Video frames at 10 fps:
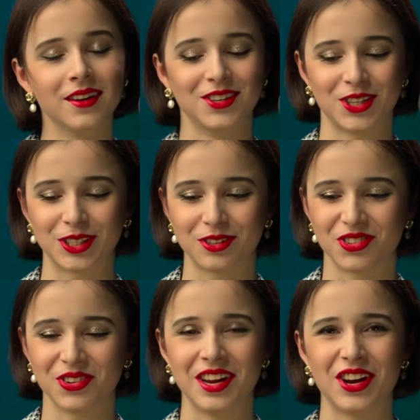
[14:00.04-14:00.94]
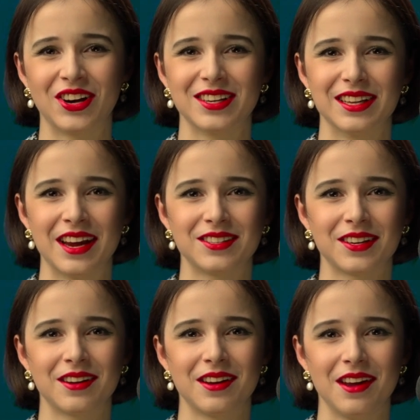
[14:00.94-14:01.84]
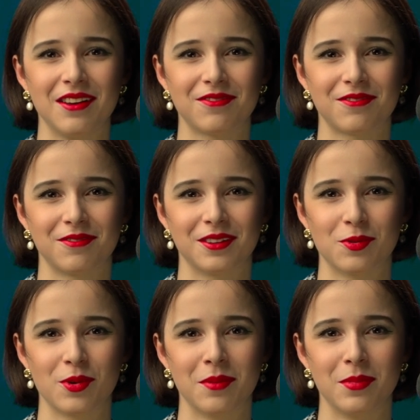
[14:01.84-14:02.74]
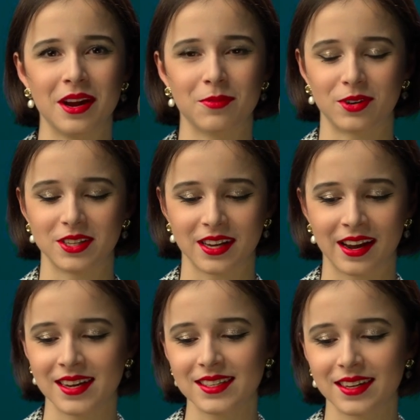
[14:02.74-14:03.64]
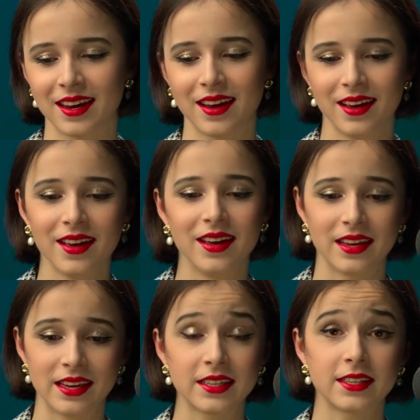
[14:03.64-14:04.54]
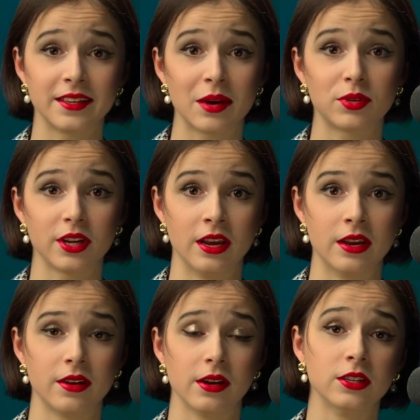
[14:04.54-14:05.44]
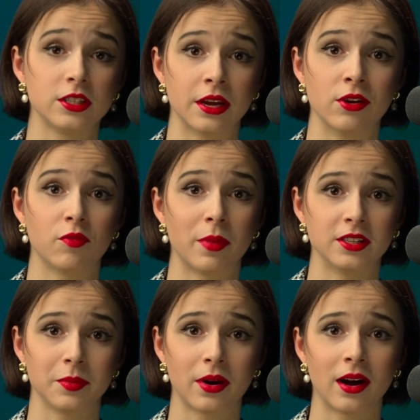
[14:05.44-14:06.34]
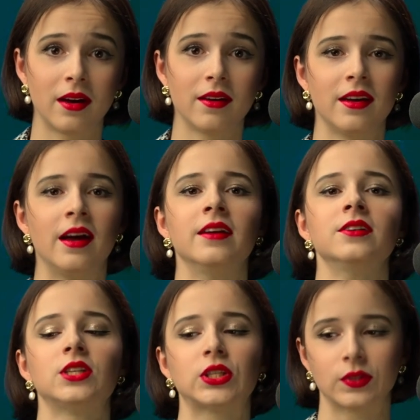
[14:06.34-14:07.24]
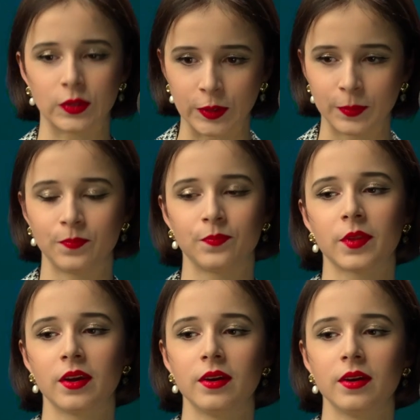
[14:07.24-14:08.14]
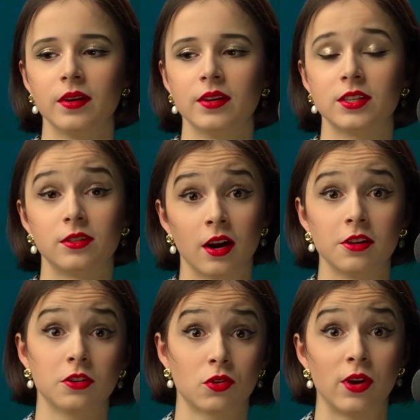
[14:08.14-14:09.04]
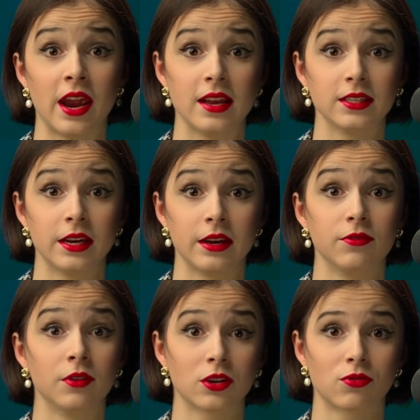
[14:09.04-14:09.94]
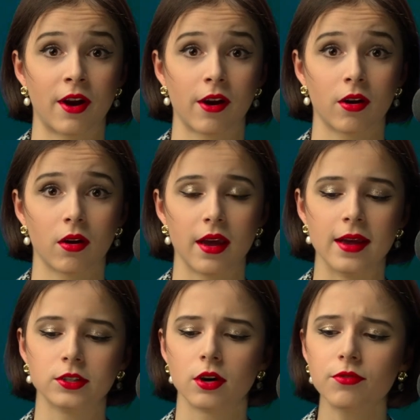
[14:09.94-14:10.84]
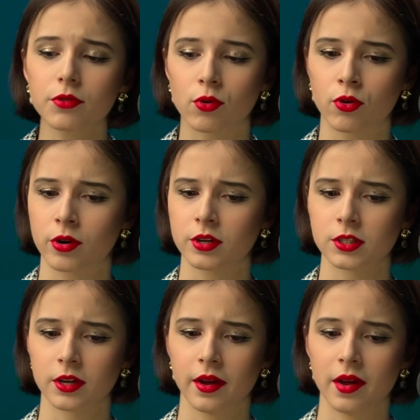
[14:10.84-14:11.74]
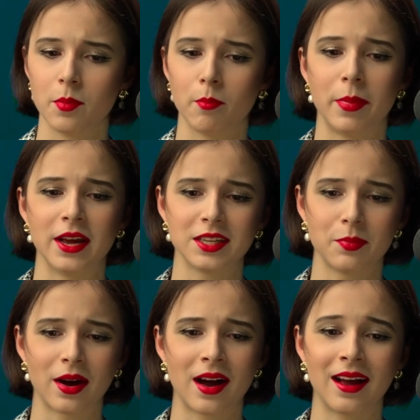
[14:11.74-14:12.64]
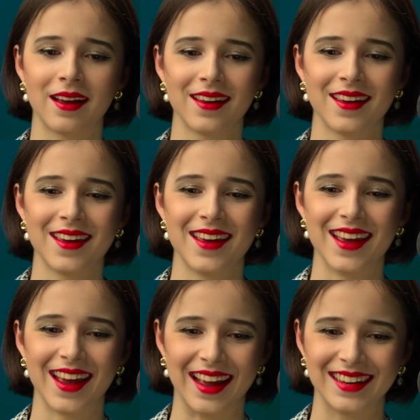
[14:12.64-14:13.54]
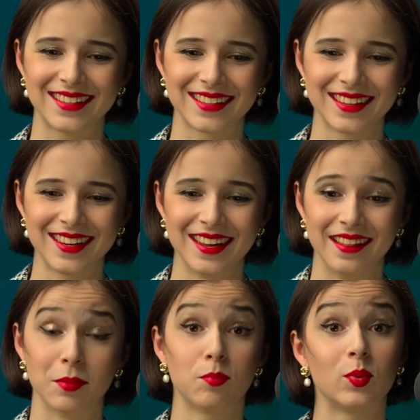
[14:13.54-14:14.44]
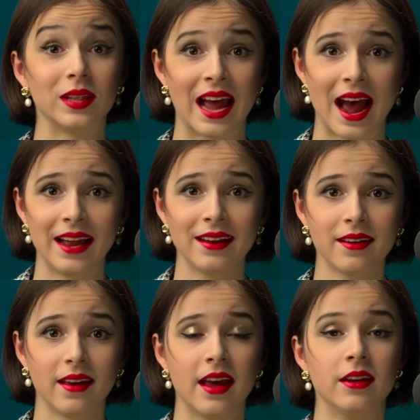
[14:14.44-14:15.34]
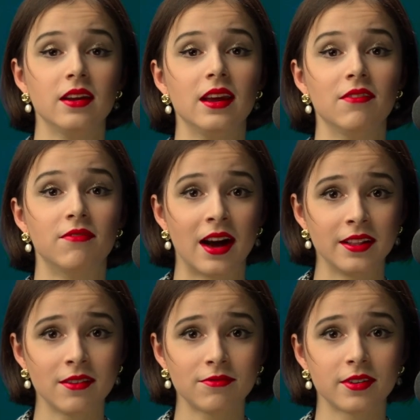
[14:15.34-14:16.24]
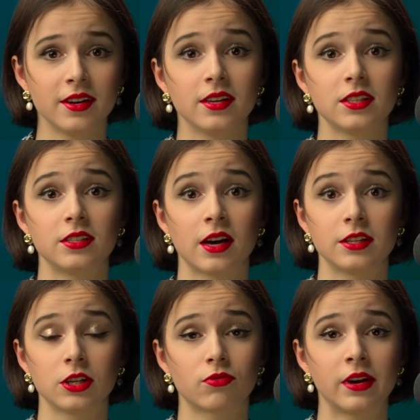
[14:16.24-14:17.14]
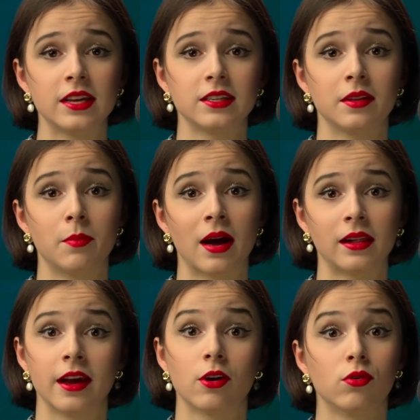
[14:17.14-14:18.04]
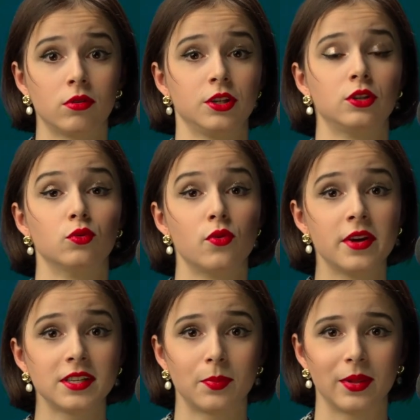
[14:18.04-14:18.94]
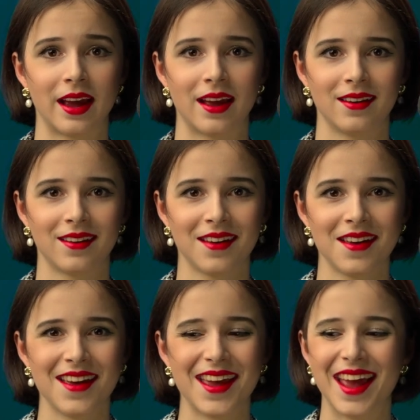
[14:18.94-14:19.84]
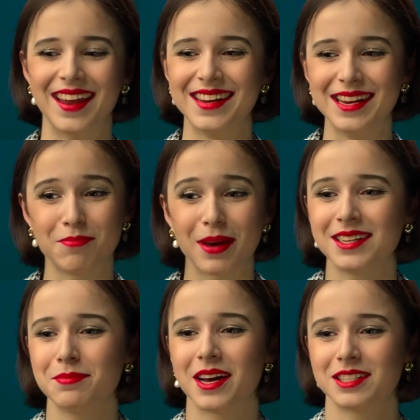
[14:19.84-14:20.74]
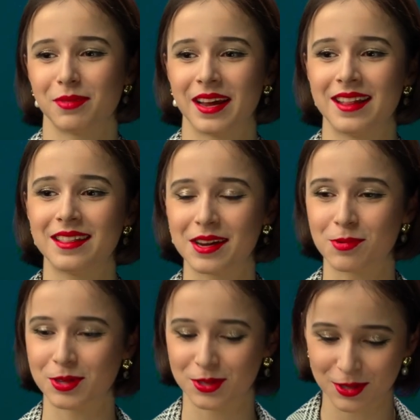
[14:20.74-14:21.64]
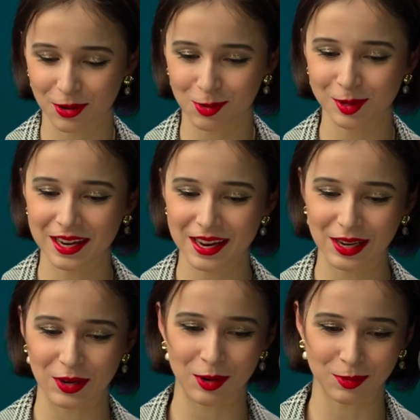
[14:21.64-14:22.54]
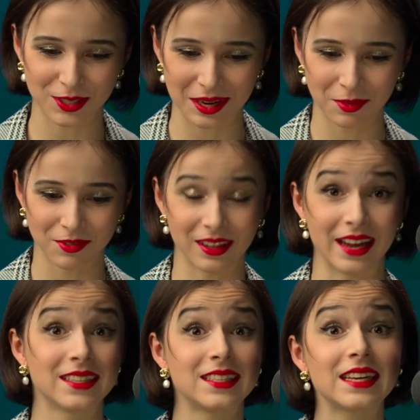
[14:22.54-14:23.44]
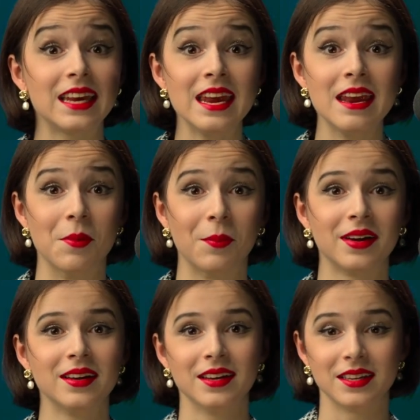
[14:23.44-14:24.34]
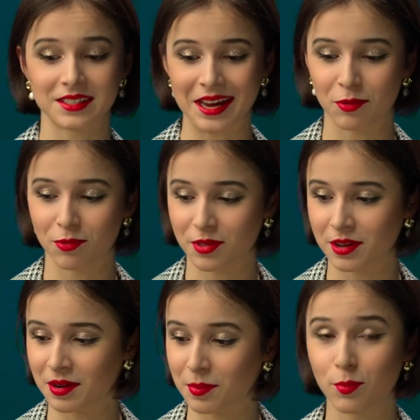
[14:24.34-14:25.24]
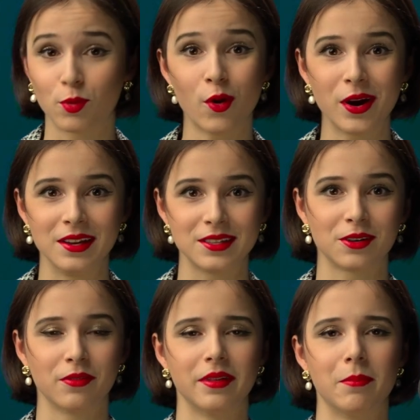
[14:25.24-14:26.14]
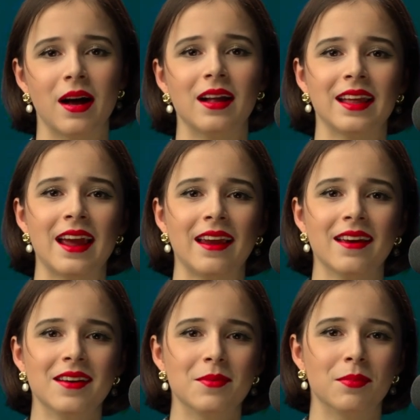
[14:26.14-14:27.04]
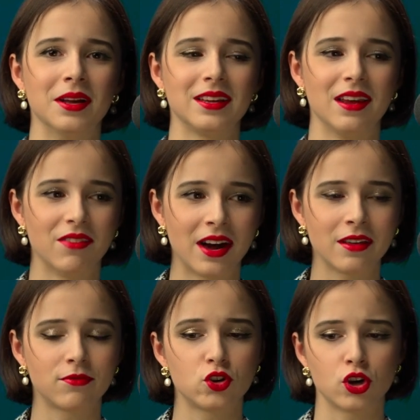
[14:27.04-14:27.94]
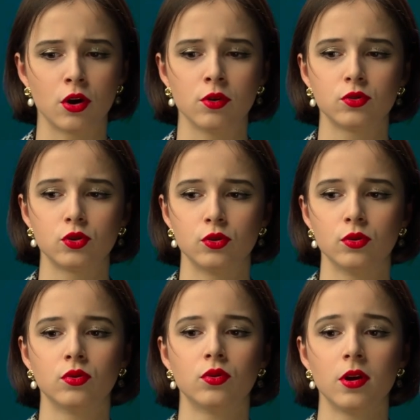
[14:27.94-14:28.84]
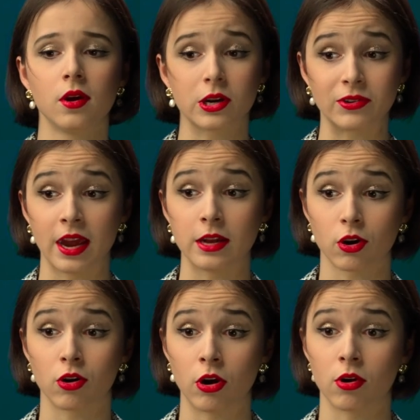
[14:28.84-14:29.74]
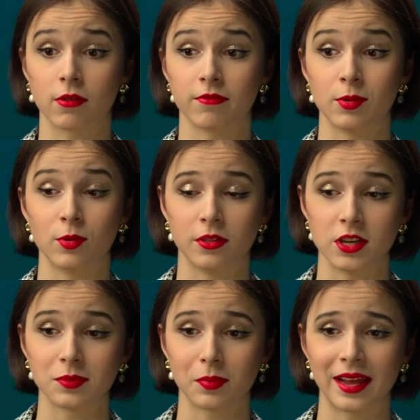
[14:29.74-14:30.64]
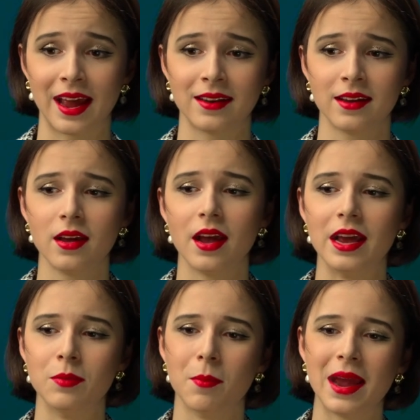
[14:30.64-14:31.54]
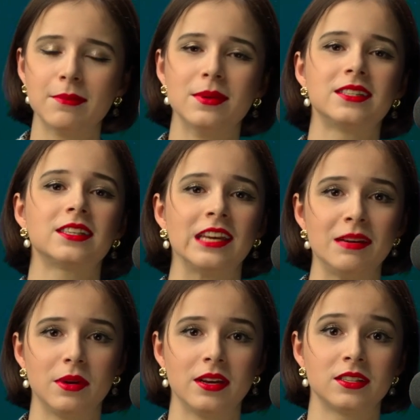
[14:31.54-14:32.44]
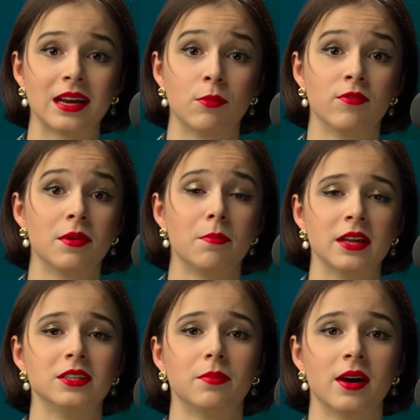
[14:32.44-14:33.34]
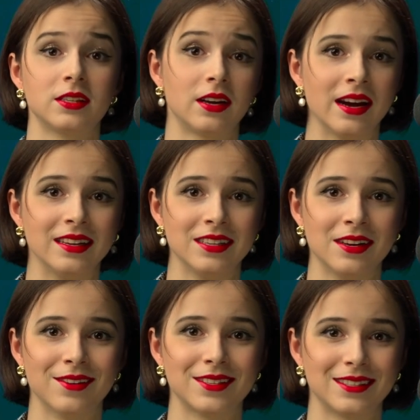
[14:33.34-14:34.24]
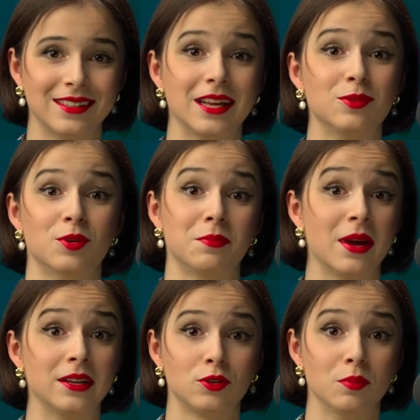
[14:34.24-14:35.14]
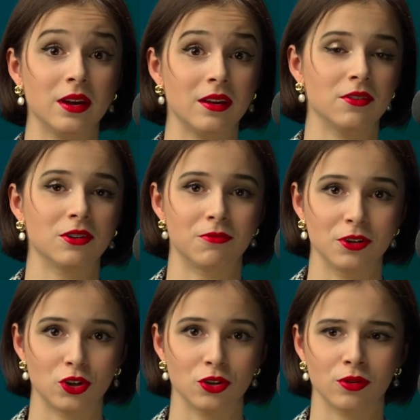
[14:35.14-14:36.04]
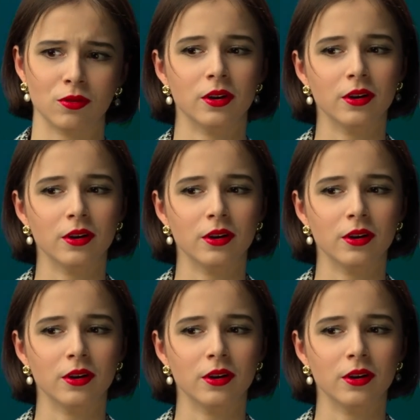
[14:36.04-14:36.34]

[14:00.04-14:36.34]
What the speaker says: just 3 years later, if we are being precise, he stepped in instead of Petipa and started creating Nutcracker. And of course, Petipa had the plan, and Ivanov started creating the ballet according to this plan. And in Petipa's plan, there was only, some of the scheme, some of the points of the ballet, but Ivanov chose to create choreography with this plan and maybe skipping some of the Petipa's ideas that were meant to be in the original